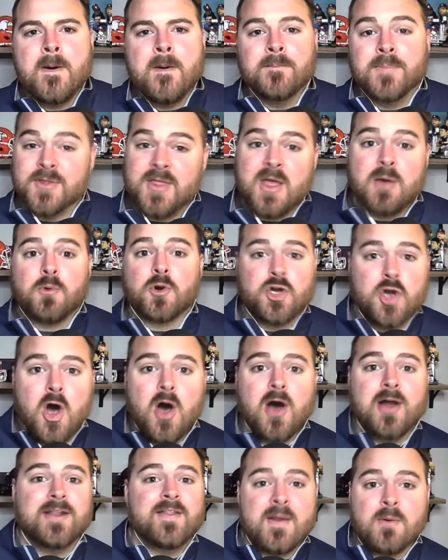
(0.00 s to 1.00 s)
but they were
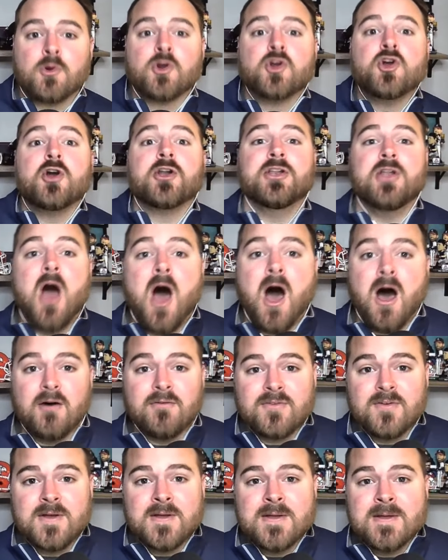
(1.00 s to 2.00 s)
good, and they were good
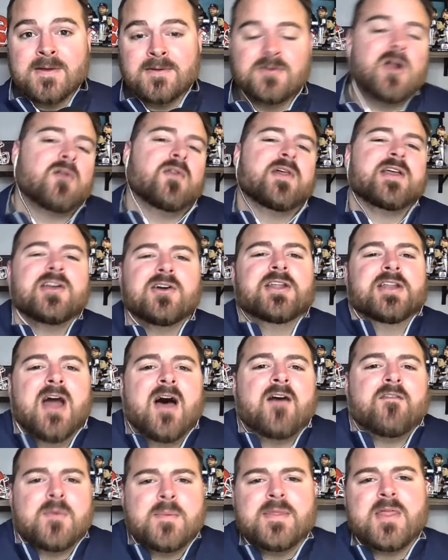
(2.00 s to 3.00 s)
enough. Not only good
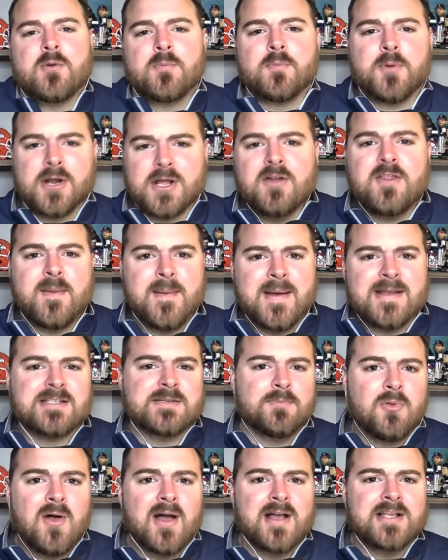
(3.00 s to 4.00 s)
enough, I mean, they were pretty good. They made
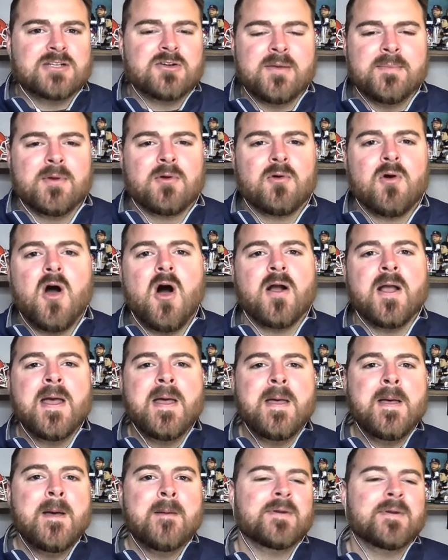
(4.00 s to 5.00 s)
some plays, don't get me wrong,
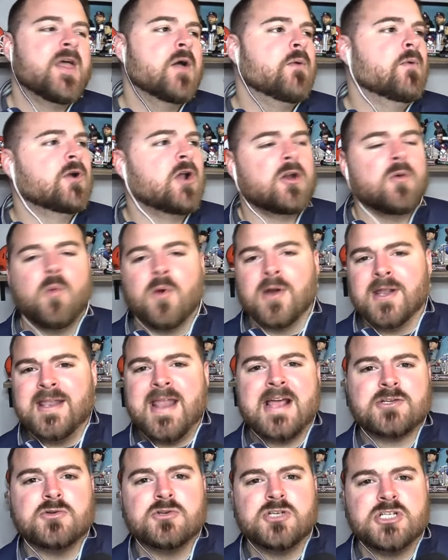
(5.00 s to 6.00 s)
but they went on and won a
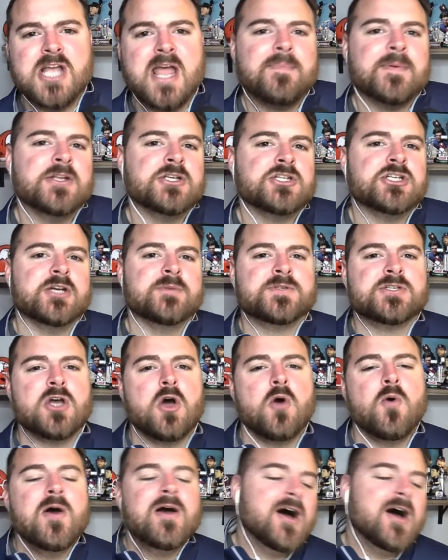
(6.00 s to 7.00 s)
national championship.
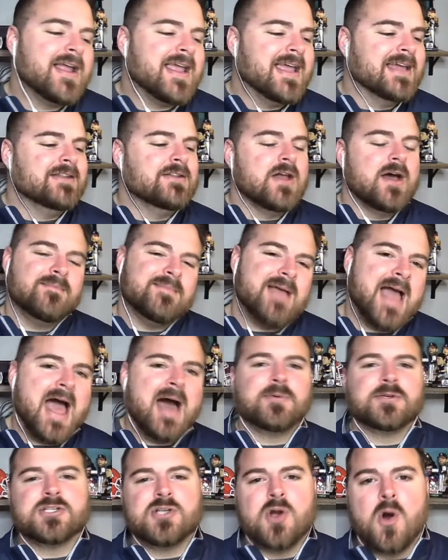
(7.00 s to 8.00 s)
So, again,
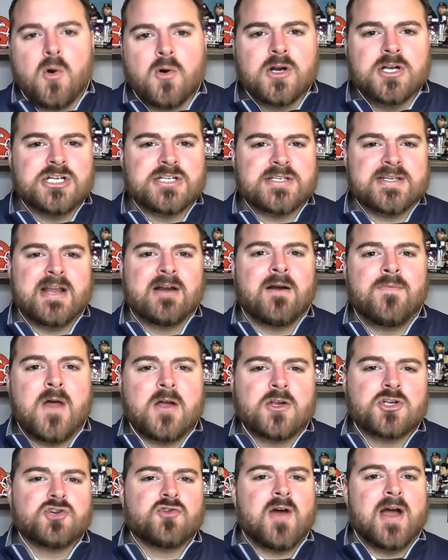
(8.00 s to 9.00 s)
apples to oranges here. I'm
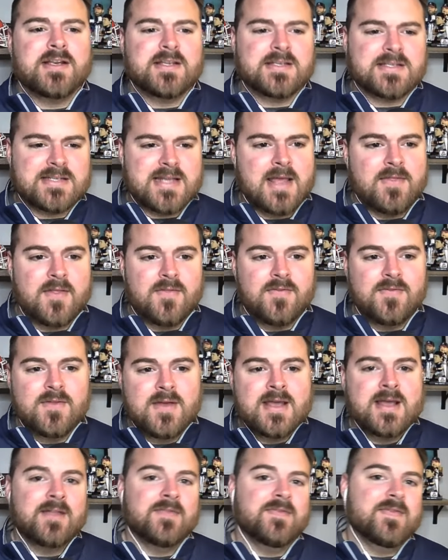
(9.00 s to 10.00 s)
not trying to say that
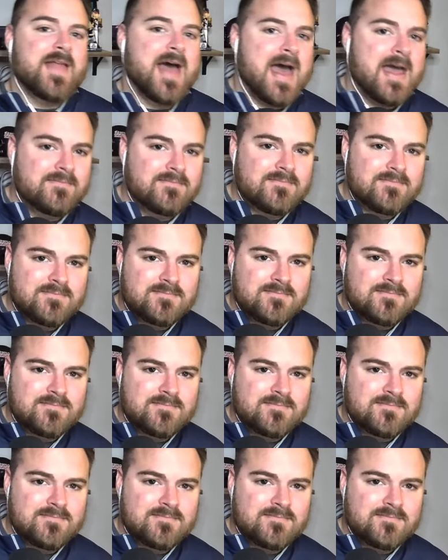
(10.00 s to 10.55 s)
that